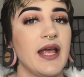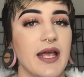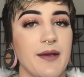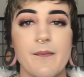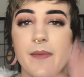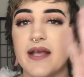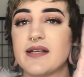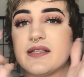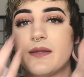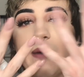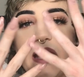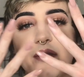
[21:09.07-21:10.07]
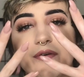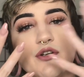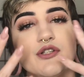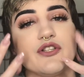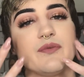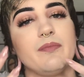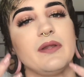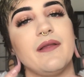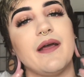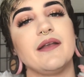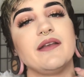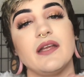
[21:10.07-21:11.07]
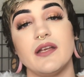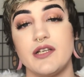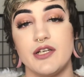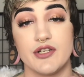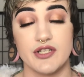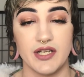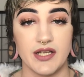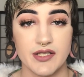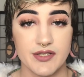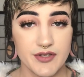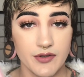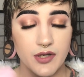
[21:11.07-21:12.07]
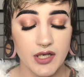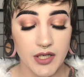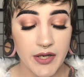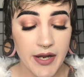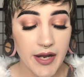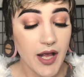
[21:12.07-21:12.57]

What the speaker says: It makes the powder just blend into your skin so good.